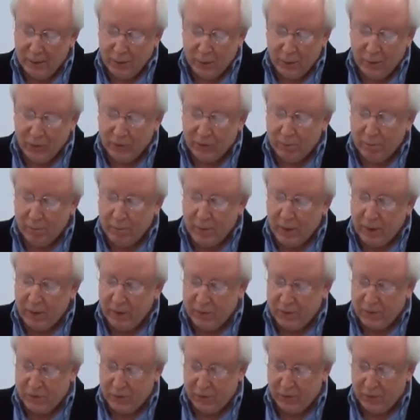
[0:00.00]
whose
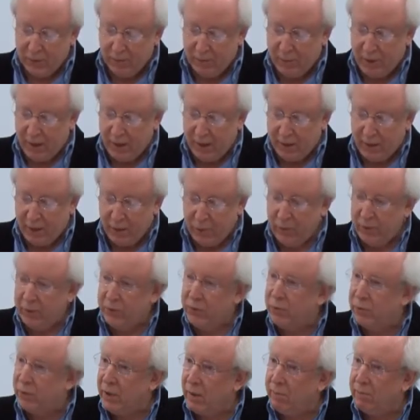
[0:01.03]
minuscule body would
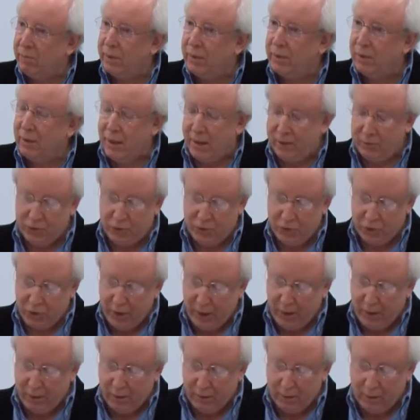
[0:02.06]
tremble and
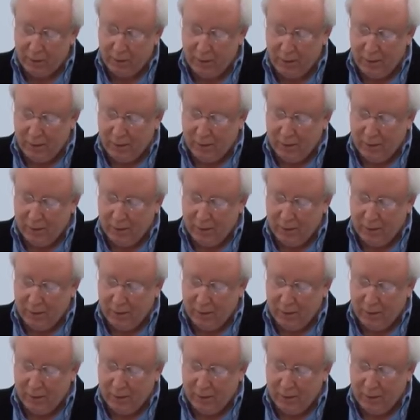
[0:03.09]
shake